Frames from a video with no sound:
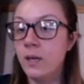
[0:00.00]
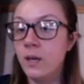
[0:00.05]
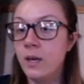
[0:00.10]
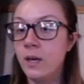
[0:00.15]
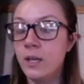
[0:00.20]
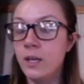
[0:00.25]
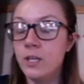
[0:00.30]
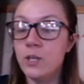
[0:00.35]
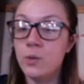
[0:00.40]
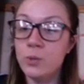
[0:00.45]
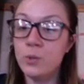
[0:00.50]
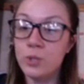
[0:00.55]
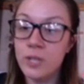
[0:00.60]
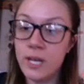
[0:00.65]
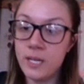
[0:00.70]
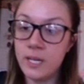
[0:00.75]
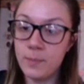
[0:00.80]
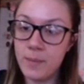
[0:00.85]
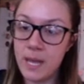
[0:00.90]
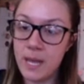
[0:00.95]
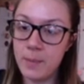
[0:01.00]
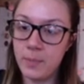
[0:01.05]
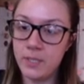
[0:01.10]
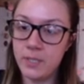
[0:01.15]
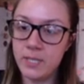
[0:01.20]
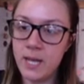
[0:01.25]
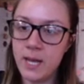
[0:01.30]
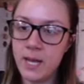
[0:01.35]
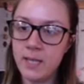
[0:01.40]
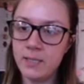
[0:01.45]
usually on a paper
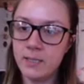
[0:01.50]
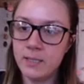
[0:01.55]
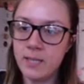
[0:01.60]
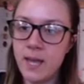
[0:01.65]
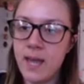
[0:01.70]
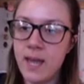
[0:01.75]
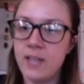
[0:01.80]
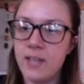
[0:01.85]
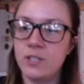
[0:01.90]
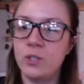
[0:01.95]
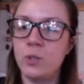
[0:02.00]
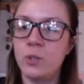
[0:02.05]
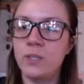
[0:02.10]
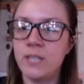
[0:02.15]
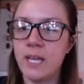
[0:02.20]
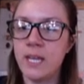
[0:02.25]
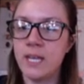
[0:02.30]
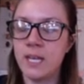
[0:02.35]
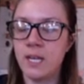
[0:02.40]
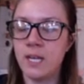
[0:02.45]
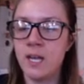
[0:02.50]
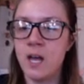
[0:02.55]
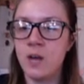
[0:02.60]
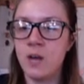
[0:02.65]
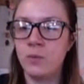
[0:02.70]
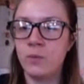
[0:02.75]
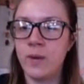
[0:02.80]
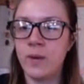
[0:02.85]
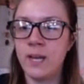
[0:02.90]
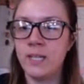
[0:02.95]
test, as soon as I get it,
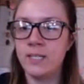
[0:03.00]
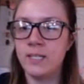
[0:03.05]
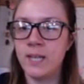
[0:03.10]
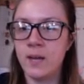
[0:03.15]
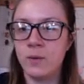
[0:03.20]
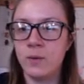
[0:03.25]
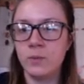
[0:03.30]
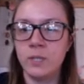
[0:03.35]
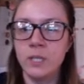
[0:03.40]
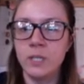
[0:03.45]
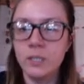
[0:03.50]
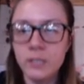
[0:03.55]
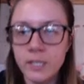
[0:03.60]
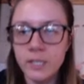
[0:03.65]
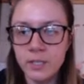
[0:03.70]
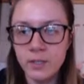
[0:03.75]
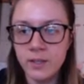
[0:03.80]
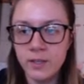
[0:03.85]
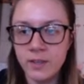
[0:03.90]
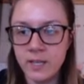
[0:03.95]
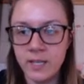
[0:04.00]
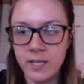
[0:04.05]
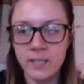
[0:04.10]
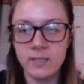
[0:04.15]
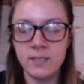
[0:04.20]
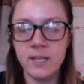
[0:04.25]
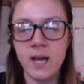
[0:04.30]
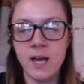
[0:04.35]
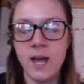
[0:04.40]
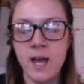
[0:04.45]
I'll write down little
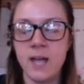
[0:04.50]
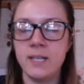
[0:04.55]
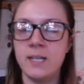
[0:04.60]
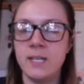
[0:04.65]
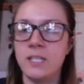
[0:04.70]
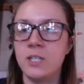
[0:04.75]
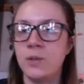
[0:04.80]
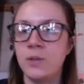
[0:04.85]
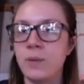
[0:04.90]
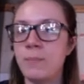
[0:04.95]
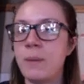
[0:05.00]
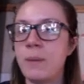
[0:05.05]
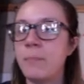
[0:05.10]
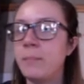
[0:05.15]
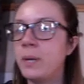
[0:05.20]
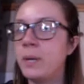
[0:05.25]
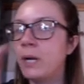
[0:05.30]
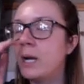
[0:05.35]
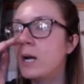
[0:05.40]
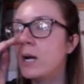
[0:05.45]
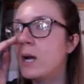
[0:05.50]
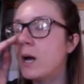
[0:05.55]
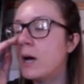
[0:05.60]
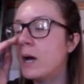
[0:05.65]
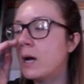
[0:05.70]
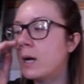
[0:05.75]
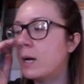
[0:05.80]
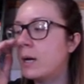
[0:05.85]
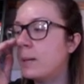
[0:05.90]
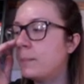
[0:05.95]
things that I need to remember.
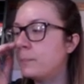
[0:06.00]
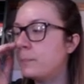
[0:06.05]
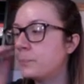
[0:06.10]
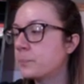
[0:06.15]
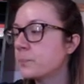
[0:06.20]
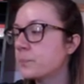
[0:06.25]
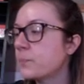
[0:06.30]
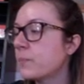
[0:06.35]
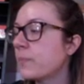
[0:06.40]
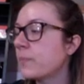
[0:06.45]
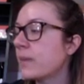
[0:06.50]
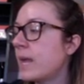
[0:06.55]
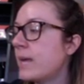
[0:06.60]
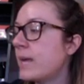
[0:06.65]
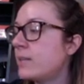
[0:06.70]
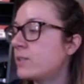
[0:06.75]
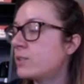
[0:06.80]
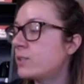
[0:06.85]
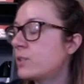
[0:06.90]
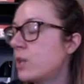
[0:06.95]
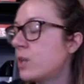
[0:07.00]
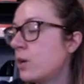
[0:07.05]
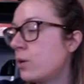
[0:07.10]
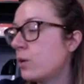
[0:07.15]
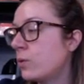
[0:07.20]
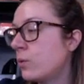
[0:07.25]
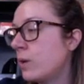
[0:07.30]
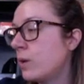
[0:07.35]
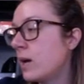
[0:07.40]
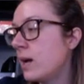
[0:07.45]
And
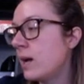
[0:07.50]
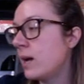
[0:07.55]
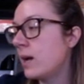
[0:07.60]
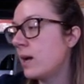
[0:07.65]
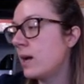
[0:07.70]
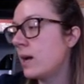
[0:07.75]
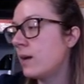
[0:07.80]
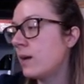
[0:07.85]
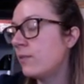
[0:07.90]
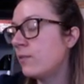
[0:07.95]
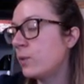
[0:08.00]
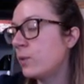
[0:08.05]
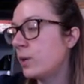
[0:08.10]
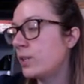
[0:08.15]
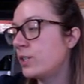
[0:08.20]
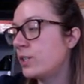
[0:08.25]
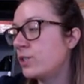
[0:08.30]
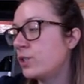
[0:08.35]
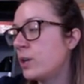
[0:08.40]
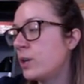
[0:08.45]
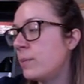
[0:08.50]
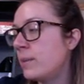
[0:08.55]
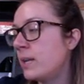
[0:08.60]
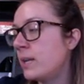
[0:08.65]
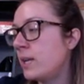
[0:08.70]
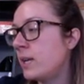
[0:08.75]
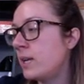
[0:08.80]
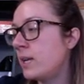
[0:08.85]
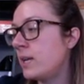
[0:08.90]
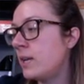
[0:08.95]
so for a
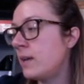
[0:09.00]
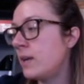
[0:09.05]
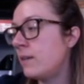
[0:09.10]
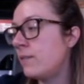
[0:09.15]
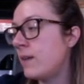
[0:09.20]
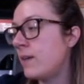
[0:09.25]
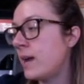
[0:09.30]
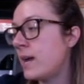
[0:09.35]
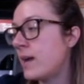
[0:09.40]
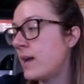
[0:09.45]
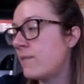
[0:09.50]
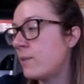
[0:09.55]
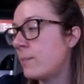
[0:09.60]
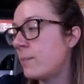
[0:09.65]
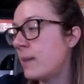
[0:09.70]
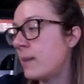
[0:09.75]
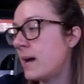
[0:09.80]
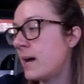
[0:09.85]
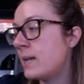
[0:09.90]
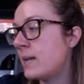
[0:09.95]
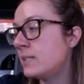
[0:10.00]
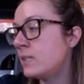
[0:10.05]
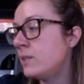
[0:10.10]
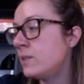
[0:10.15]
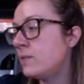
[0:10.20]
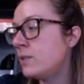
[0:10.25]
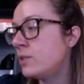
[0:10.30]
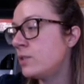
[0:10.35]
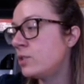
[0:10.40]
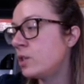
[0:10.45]
discriminant, if I have a positive
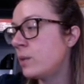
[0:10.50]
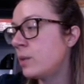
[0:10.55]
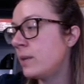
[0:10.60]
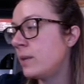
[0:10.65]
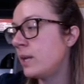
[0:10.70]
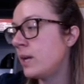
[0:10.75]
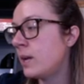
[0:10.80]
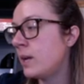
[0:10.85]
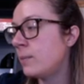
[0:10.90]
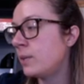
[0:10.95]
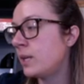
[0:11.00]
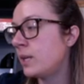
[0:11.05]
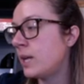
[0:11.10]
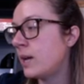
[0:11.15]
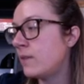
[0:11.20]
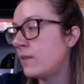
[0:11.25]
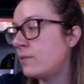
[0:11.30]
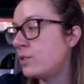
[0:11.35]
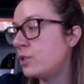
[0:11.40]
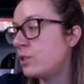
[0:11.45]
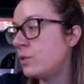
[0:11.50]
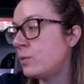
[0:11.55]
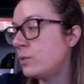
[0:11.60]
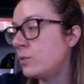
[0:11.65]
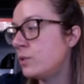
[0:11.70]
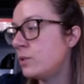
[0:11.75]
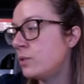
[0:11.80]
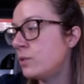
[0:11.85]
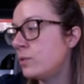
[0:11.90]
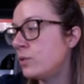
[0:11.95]
discriminant, I'm going to have 2
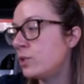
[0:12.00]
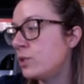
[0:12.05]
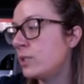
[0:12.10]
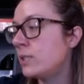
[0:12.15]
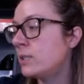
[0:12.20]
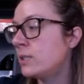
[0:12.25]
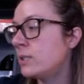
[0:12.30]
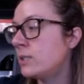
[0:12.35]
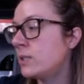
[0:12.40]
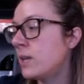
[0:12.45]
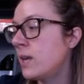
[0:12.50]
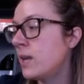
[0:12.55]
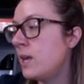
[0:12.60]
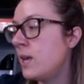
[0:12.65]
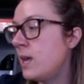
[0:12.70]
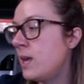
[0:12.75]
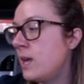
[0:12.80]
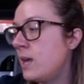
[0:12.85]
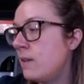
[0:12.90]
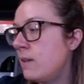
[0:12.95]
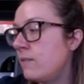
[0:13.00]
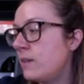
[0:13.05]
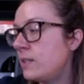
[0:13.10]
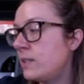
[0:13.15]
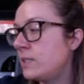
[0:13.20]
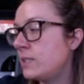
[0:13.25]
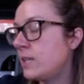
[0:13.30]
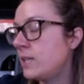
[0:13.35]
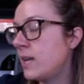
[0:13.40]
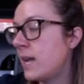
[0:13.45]
solutions. If
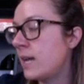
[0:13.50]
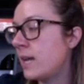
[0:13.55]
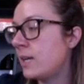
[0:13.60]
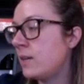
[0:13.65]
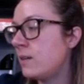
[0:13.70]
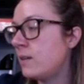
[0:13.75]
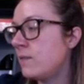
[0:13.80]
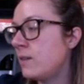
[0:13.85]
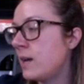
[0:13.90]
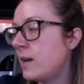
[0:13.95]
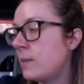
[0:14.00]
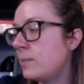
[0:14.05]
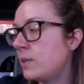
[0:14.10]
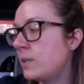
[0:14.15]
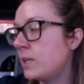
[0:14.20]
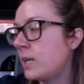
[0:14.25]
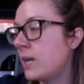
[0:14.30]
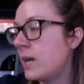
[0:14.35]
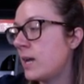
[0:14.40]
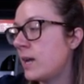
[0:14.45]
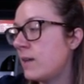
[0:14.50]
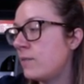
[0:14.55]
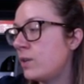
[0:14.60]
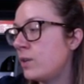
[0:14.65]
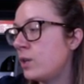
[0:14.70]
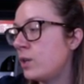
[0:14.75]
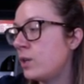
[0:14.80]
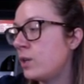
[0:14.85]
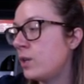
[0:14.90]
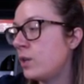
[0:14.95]
it's negative, I'm going to have
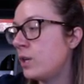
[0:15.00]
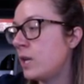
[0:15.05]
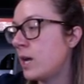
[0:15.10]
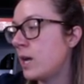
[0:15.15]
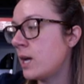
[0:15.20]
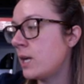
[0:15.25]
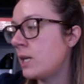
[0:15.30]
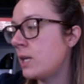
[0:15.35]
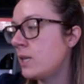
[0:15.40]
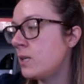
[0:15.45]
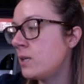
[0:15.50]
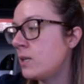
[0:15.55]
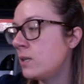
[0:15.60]
none.